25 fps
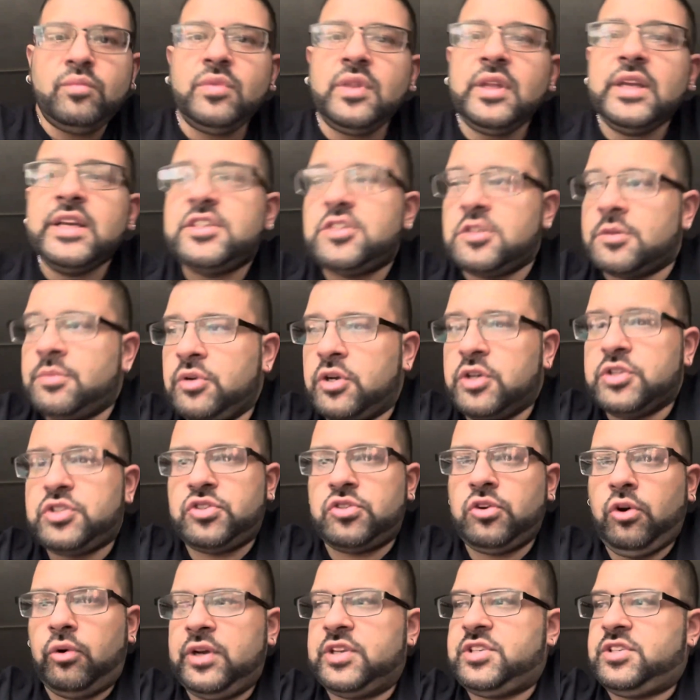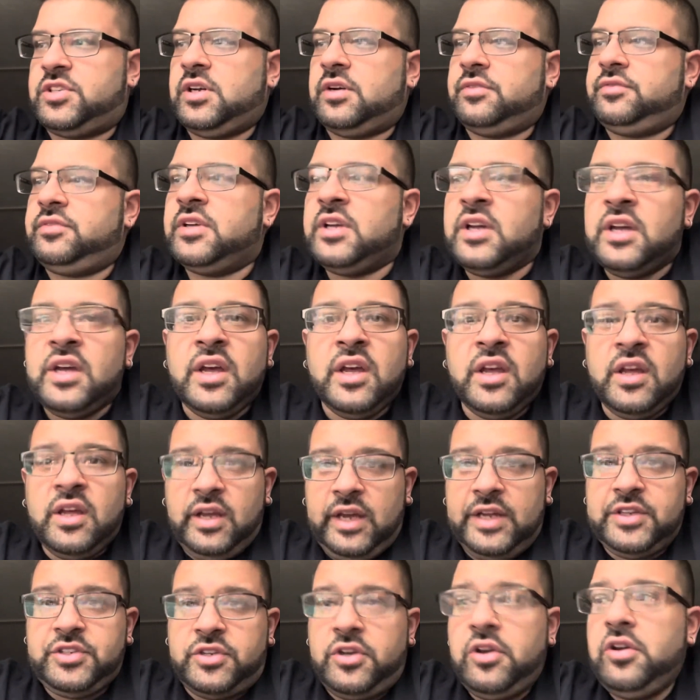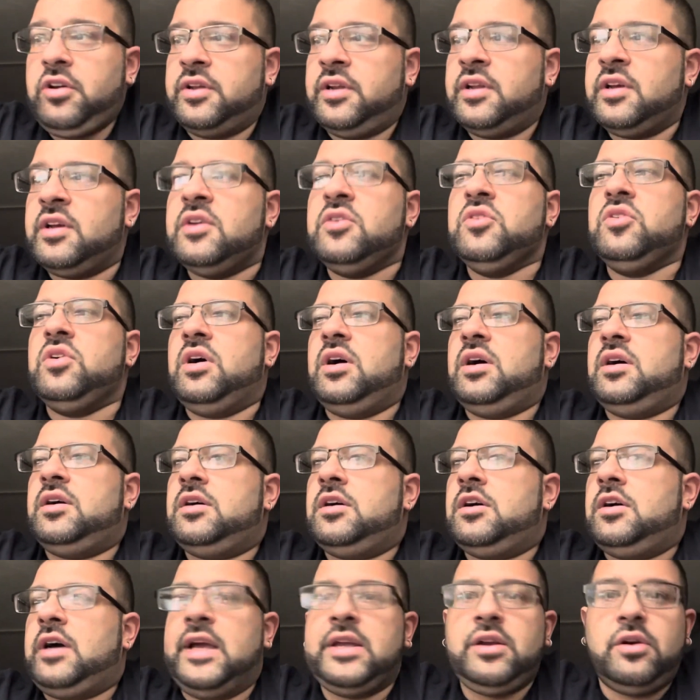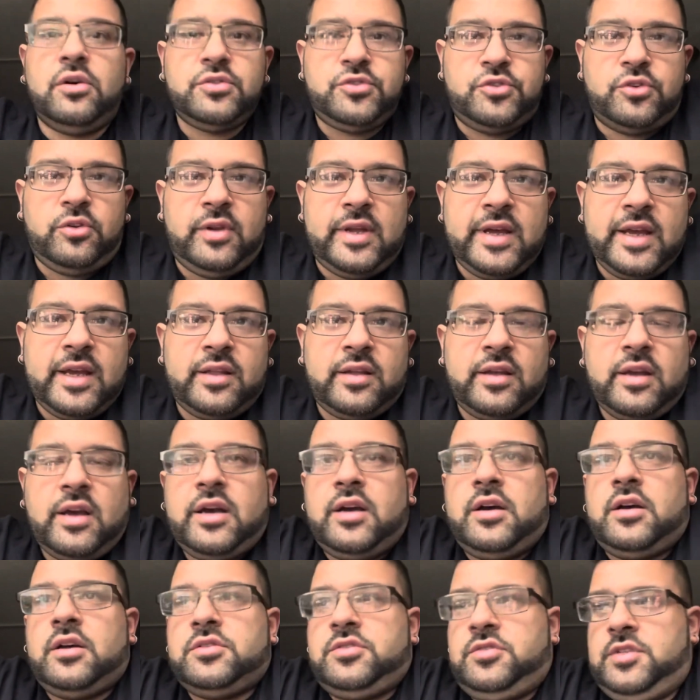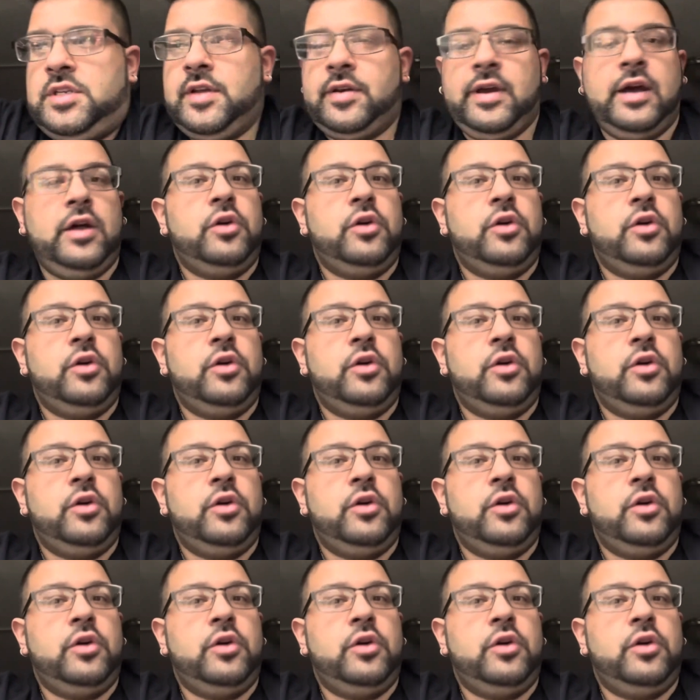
It's some good story stuff. It's good. I also like the